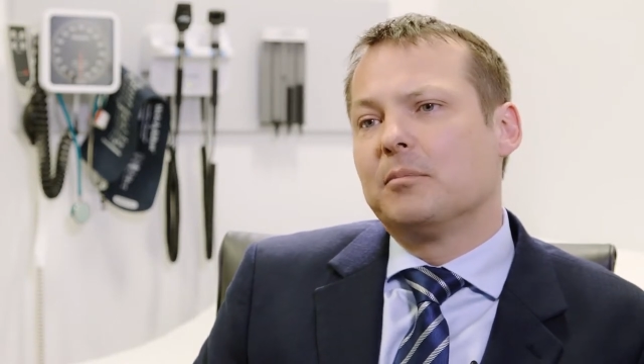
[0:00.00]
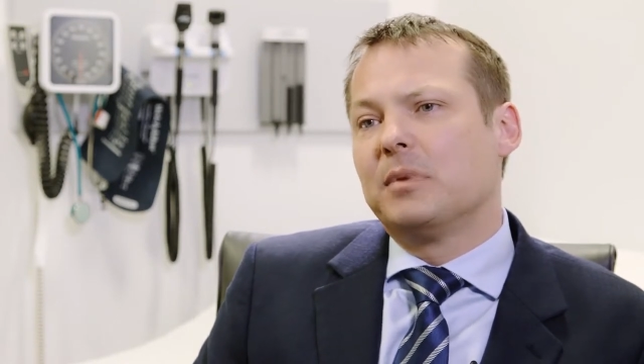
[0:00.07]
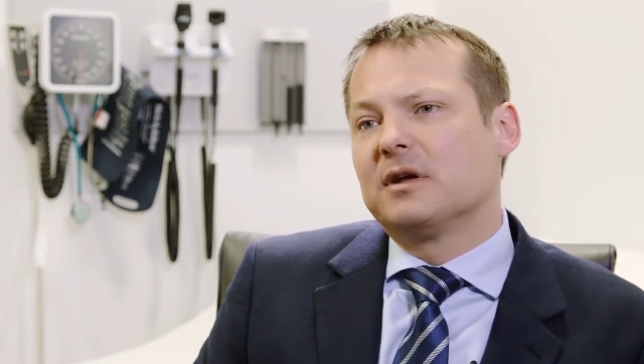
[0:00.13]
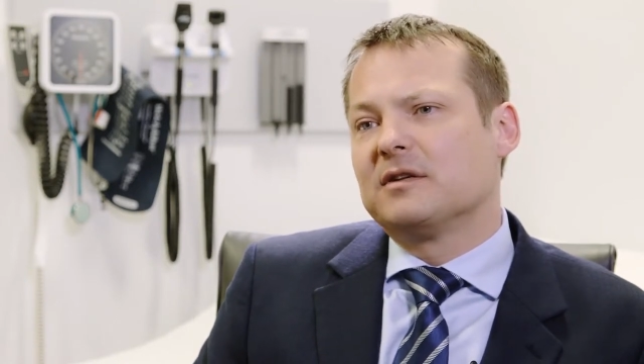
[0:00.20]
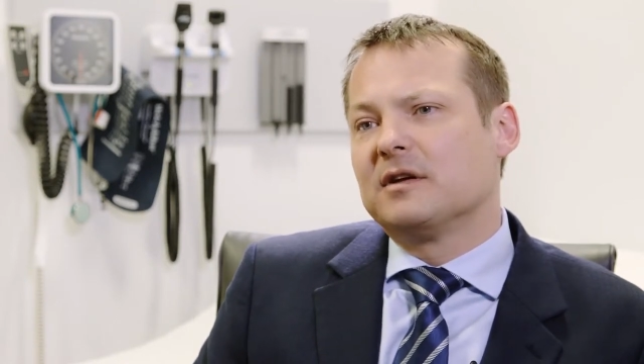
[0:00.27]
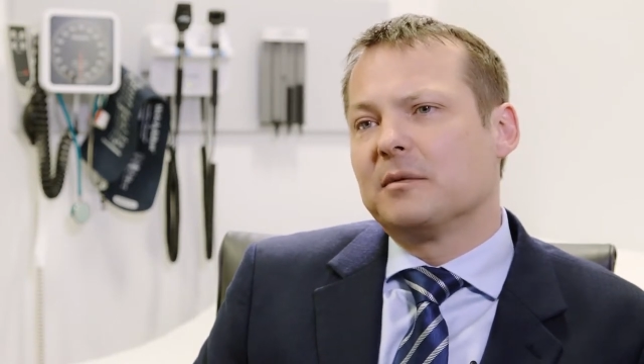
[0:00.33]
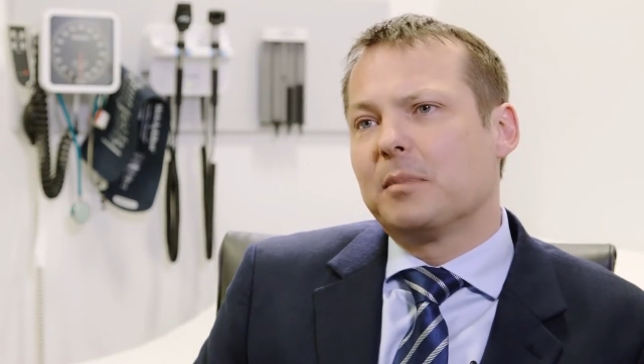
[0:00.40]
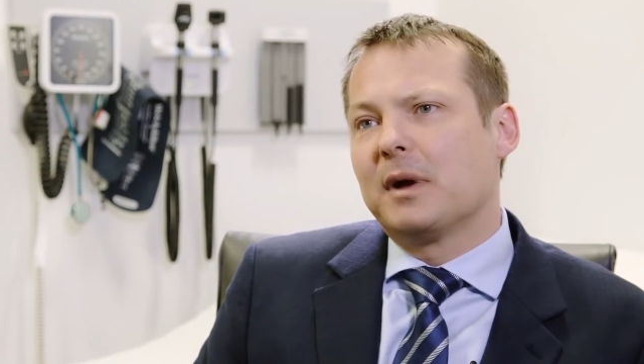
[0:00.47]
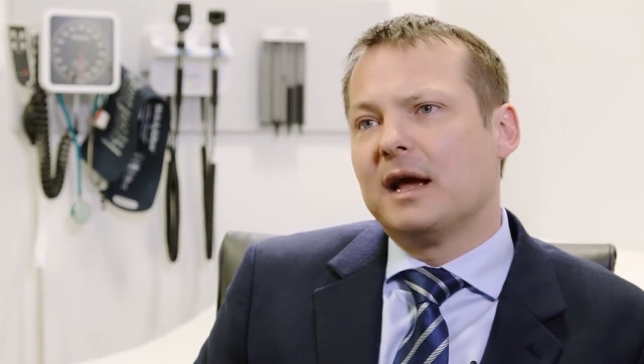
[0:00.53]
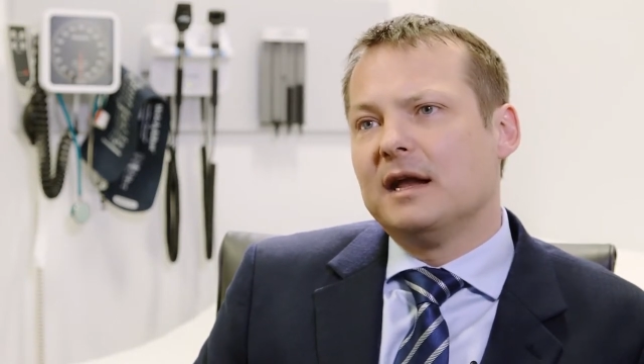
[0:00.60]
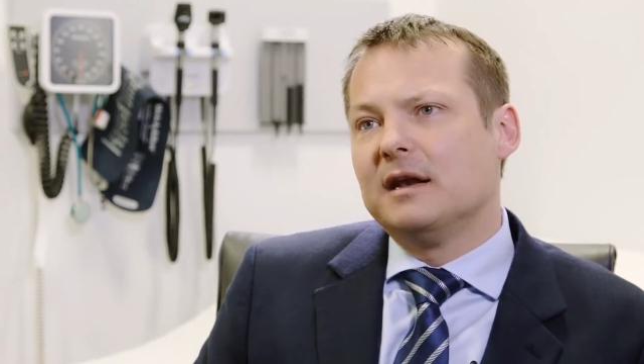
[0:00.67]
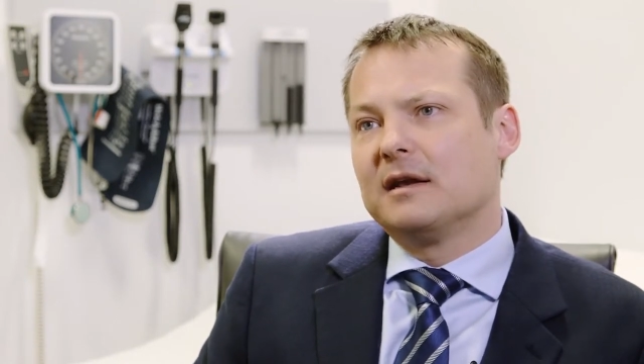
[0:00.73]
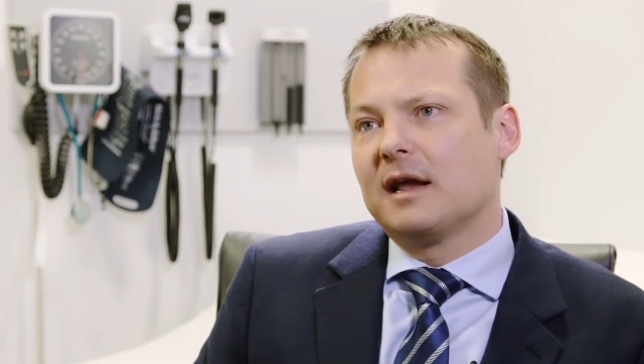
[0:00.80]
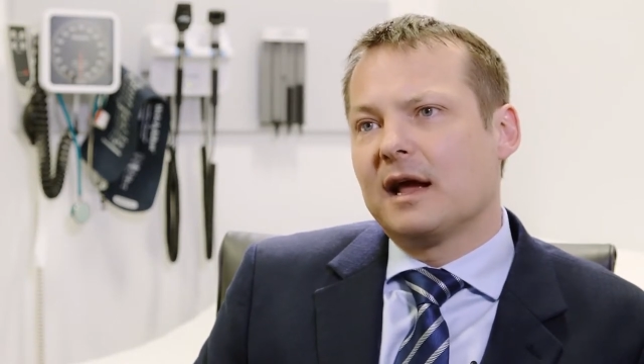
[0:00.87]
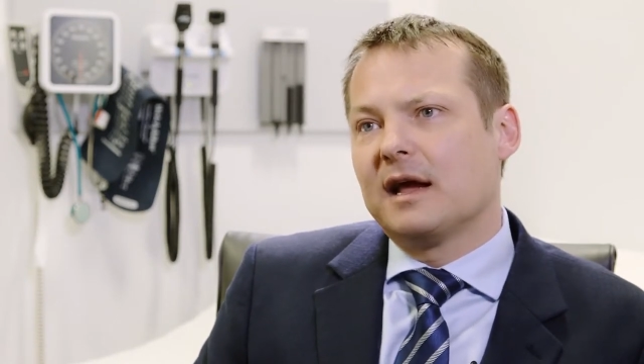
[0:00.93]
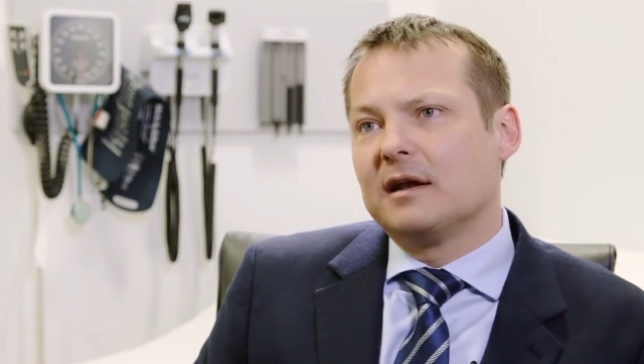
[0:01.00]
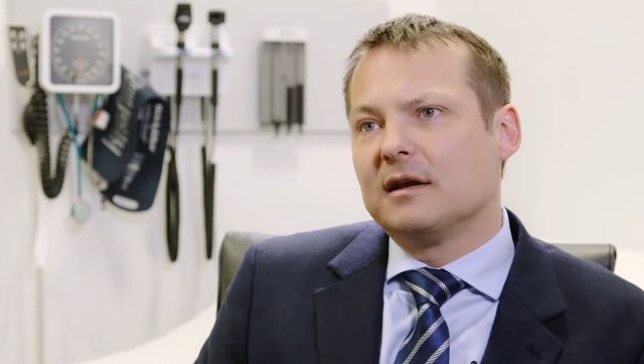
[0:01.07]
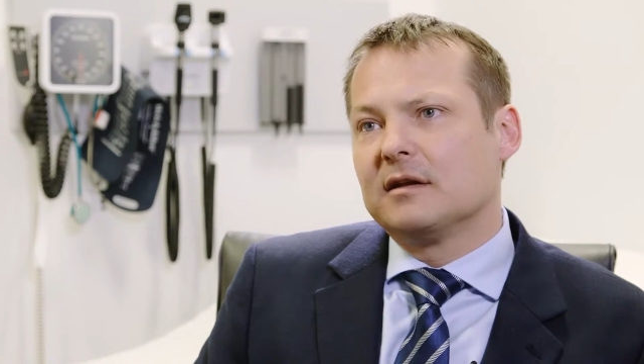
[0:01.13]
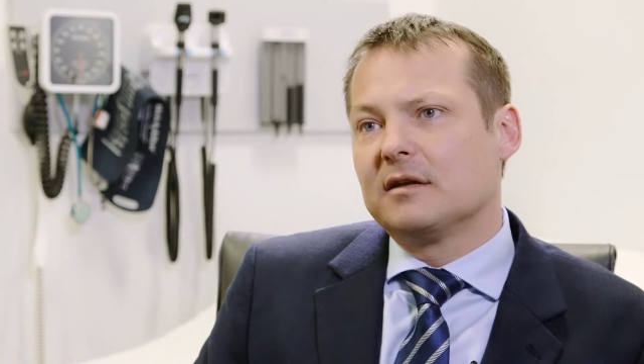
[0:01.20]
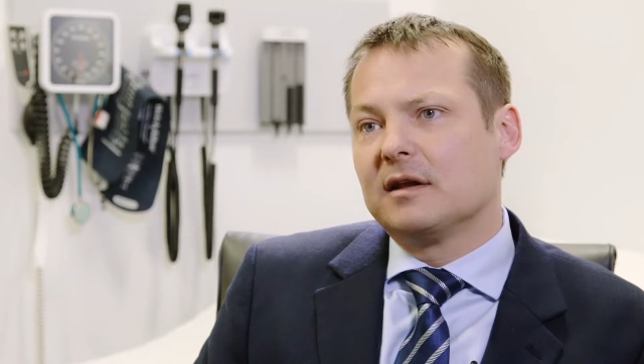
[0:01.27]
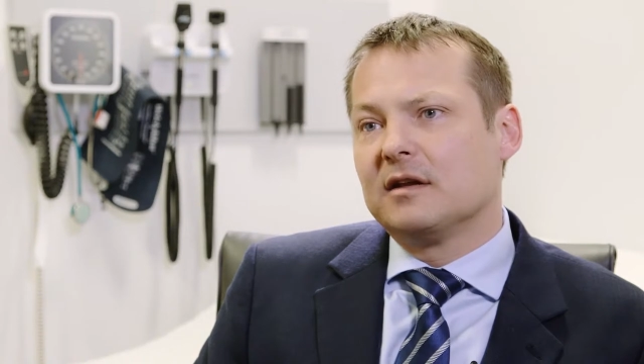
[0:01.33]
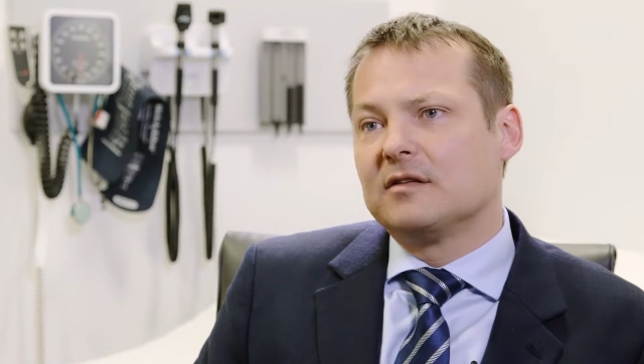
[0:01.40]
Buttock pain
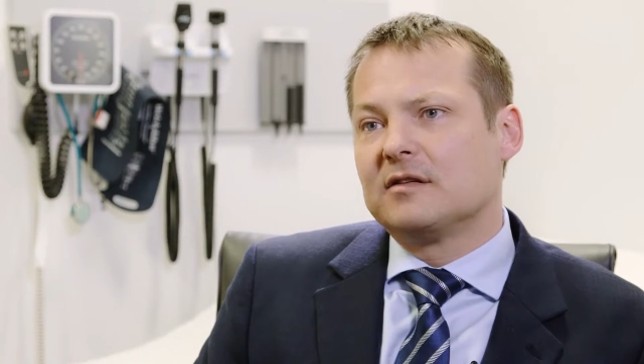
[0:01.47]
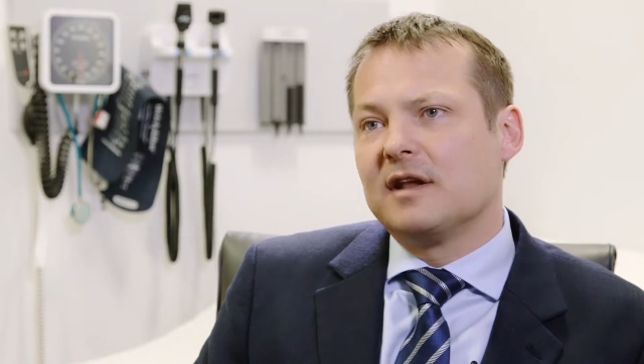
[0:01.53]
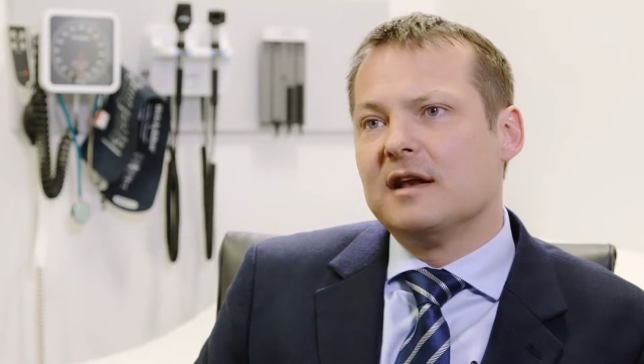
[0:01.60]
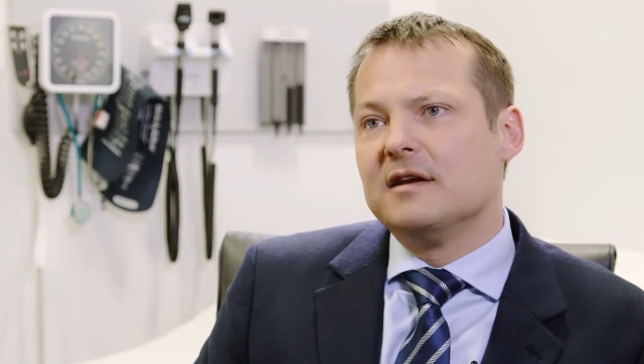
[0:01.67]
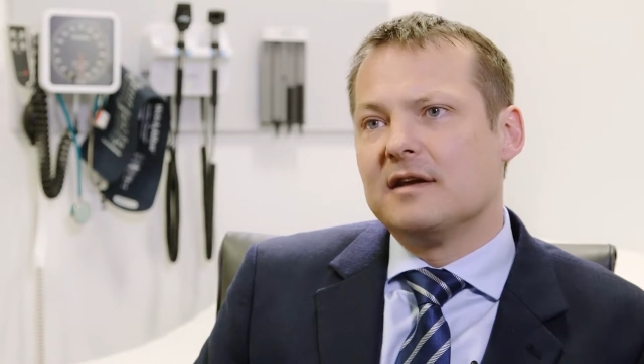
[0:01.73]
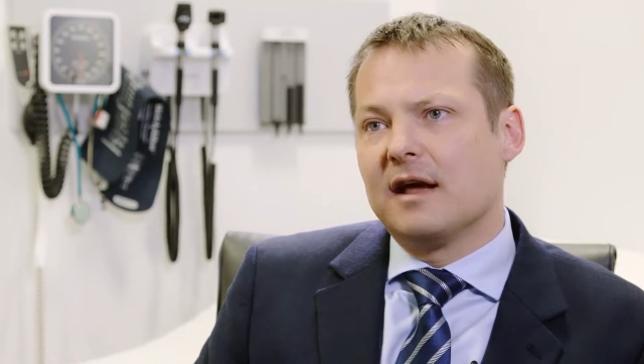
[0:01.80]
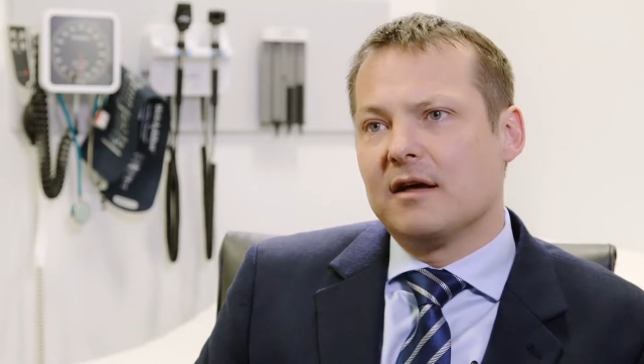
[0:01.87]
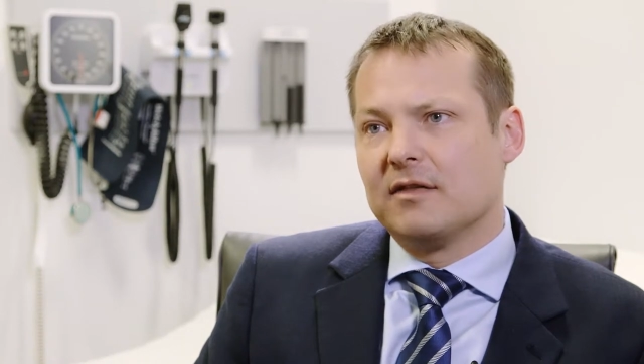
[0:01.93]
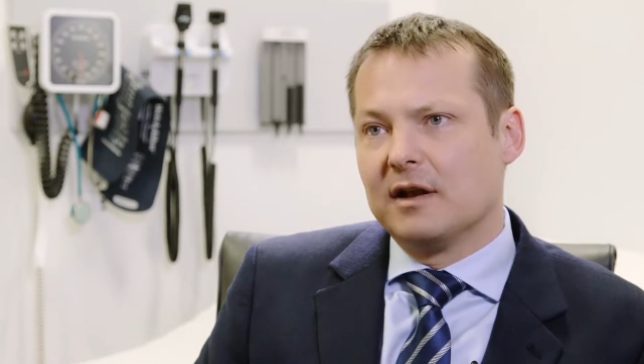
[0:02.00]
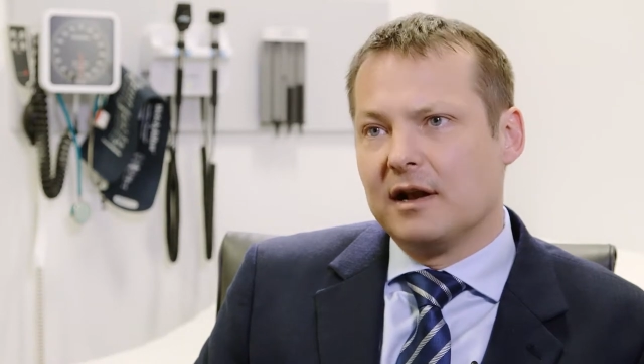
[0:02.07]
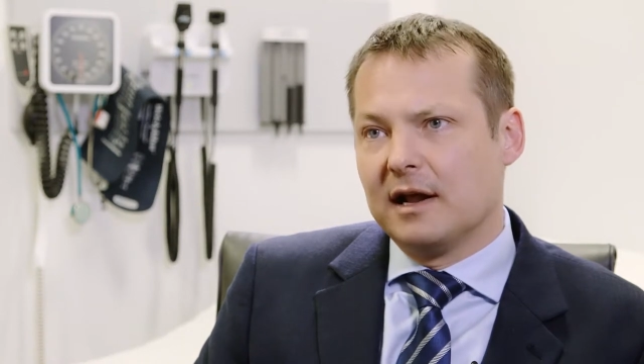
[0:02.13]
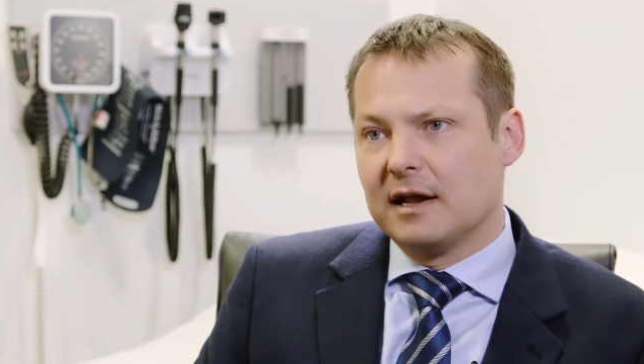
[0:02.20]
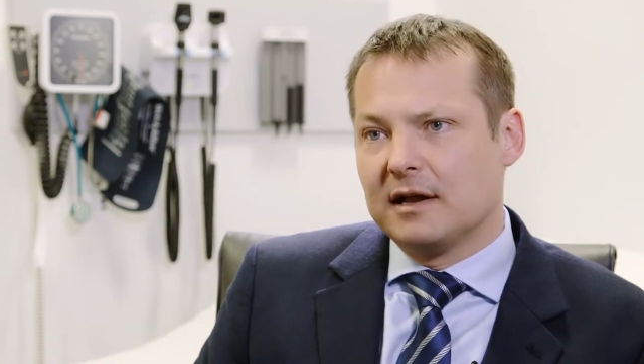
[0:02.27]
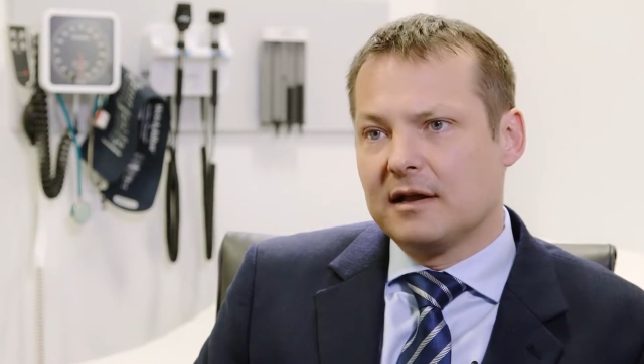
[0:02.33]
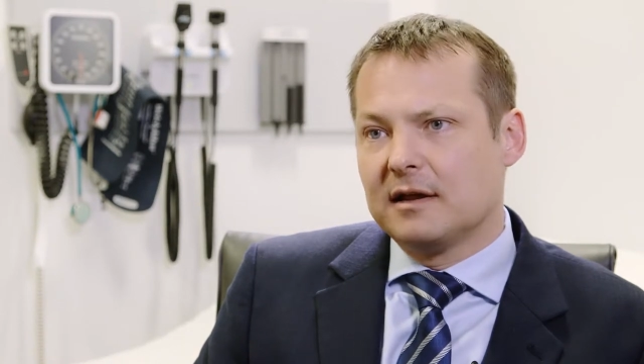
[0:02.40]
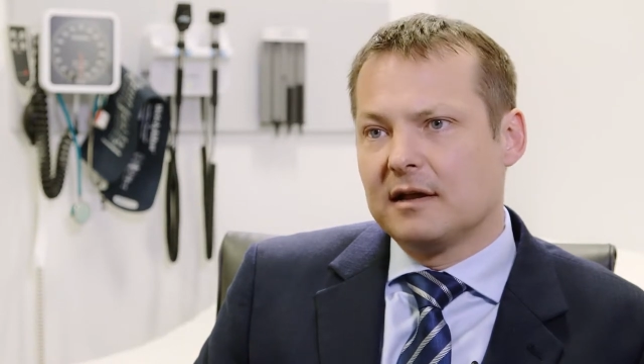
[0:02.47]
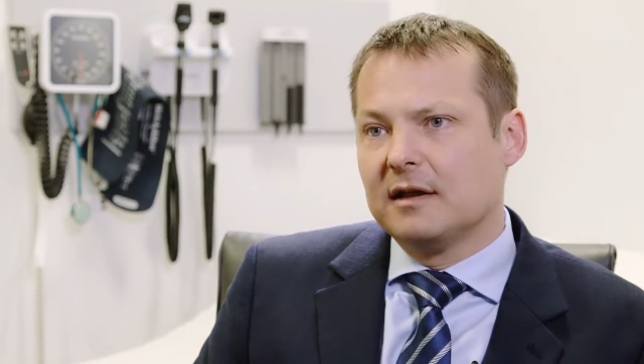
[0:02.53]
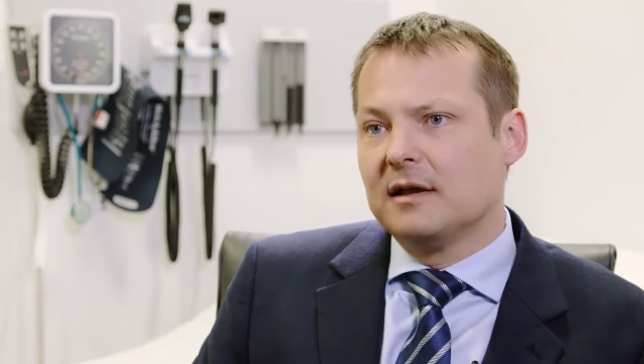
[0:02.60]
can extend down the leg.